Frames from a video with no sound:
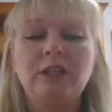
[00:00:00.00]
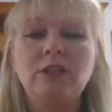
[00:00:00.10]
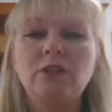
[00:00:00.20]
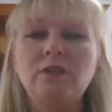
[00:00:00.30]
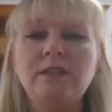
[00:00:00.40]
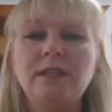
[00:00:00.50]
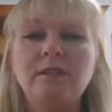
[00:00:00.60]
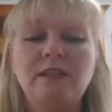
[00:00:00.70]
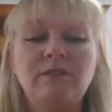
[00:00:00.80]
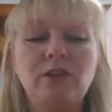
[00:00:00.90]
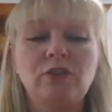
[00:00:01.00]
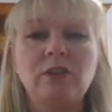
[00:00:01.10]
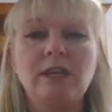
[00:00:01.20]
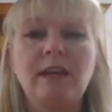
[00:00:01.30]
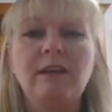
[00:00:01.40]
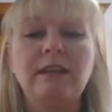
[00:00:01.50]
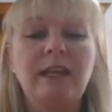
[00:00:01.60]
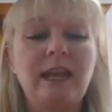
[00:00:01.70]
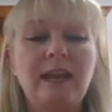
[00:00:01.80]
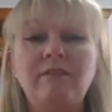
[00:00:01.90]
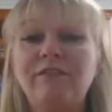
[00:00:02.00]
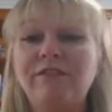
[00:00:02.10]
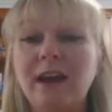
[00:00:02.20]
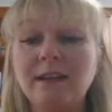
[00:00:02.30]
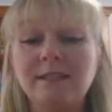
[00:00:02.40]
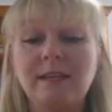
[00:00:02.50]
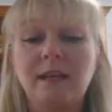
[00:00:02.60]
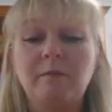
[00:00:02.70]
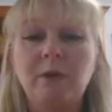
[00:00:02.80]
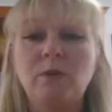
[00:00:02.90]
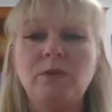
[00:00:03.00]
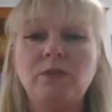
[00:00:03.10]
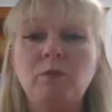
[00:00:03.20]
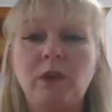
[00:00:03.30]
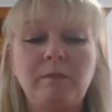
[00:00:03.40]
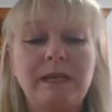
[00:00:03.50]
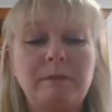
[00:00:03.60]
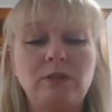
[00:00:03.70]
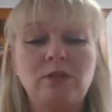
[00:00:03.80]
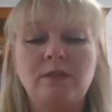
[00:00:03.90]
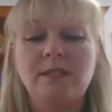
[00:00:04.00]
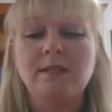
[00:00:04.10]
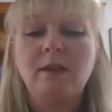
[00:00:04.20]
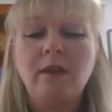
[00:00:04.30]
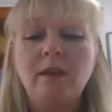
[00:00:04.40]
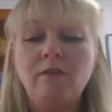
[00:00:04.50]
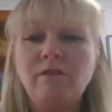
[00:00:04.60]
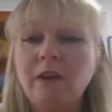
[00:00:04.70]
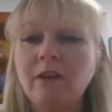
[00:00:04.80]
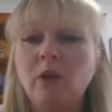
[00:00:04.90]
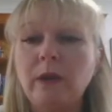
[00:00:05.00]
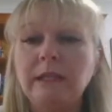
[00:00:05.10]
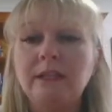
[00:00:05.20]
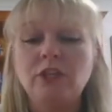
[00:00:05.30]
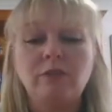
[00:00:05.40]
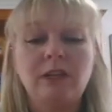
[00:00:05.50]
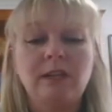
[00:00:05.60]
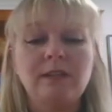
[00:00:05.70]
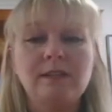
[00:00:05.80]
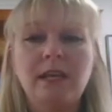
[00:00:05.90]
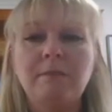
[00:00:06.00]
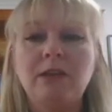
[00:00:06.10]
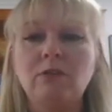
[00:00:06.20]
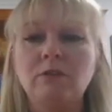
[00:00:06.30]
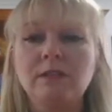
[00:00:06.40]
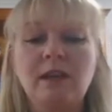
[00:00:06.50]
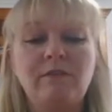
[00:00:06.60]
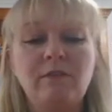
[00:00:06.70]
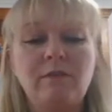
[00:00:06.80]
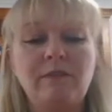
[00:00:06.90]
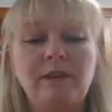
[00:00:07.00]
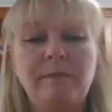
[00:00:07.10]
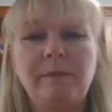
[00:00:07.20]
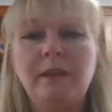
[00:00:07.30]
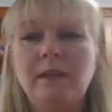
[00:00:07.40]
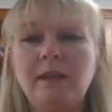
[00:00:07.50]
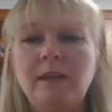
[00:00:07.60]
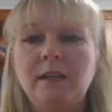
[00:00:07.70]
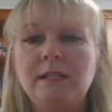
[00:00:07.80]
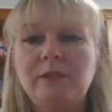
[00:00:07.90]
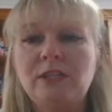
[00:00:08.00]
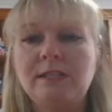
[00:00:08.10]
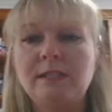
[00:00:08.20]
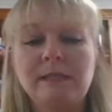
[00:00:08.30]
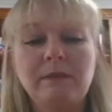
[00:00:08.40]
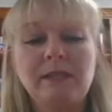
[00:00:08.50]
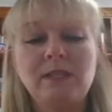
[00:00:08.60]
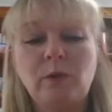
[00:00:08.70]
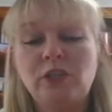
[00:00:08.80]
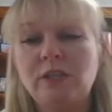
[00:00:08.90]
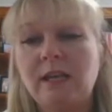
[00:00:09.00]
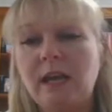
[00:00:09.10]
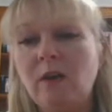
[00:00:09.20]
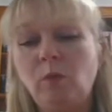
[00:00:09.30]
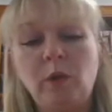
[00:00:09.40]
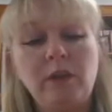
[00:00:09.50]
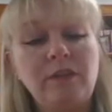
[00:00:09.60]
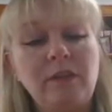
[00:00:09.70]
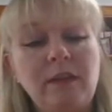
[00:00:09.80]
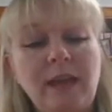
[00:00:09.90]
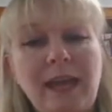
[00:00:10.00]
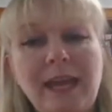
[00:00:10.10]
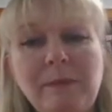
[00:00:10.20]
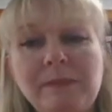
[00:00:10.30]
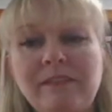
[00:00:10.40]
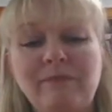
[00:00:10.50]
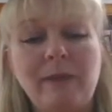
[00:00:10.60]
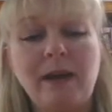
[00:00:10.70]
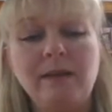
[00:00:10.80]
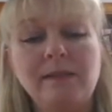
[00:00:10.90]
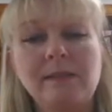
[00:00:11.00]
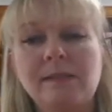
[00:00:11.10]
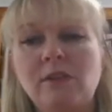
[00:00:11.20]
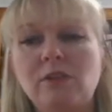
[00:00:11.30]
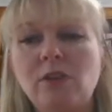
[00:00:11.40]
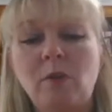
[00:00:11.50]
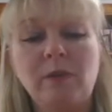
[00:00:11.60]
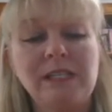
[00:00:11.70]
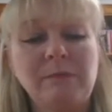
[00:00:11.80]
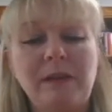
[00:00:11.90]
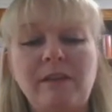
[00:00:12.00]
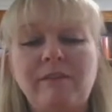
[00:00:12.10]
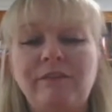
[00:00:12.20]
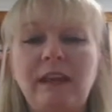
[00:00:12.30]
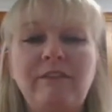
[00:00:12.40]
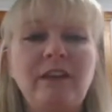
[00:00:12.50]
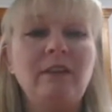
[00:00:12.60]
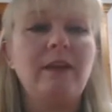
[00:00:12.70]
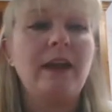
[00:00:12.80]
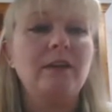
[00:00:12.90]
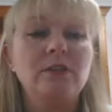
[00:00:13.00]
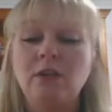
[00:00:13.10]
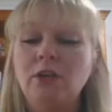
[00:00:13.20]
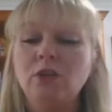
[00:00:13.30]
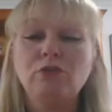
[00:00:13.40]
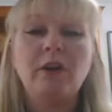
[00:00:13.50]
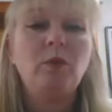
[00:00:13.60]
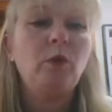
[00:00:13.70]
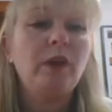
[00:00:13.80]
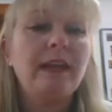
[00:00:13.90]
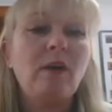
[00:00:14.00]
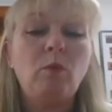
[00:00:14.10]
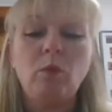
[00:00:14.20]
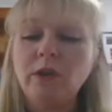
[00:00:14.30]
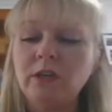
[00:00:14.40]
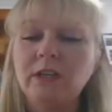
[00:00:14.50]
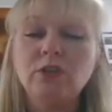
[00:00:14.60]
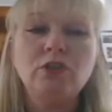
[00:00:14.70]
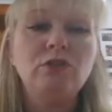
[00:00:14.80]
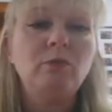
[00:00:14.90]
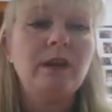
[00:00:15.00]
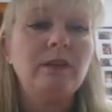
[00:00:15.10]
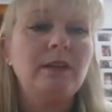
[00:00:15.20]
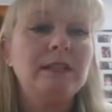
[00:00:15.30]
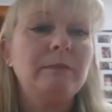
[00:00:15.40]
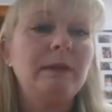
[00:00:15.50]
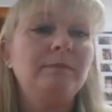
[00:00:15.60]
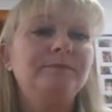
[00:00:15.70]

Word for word: using this function on your calculator and fast at it because you want to be able to do this very quickly during an exam and not take forever, especially since some of these questions aren't worth heaps of marks. So you don't want to spend it fluffing around trying to work out what you need to do and where you need to be.